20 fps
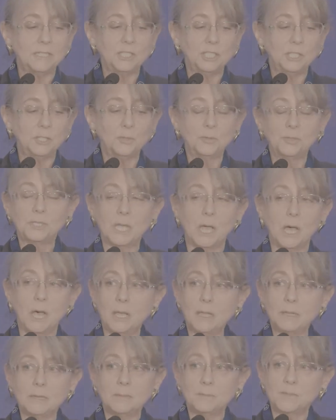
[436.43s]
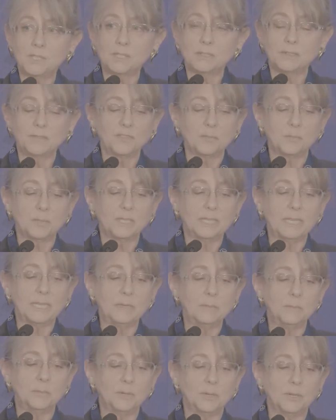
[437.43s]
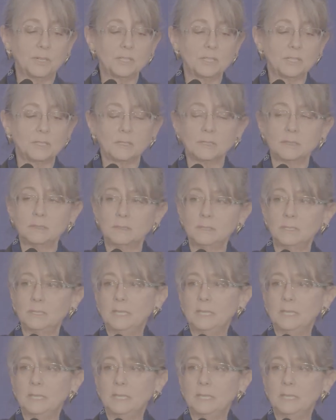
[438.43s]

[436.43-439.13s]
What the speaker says: to use unobservable inputs,